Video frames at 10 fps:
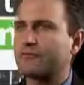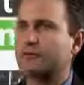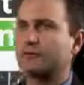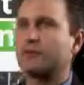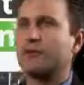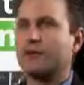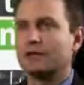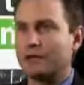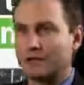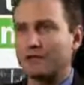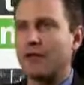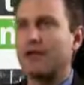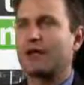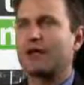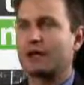to
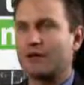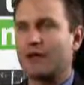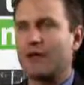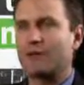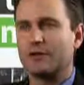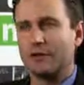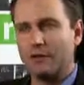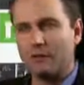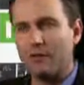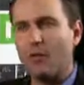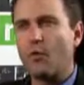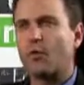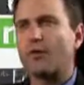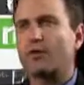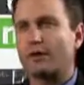expand and adopt
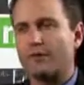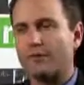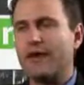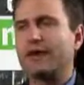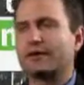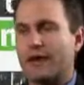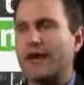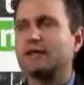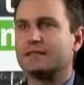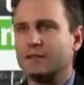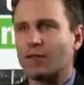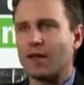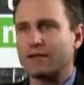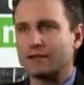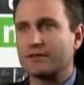more advanced IT
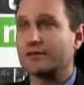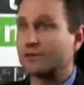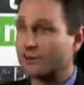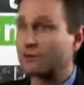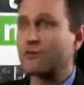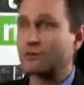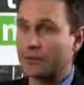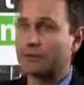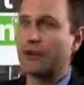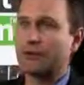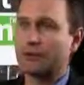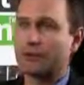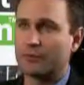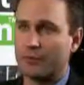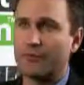practices. And that's really what SmartTurn
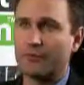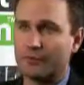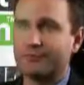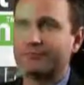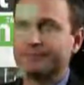can bring to them.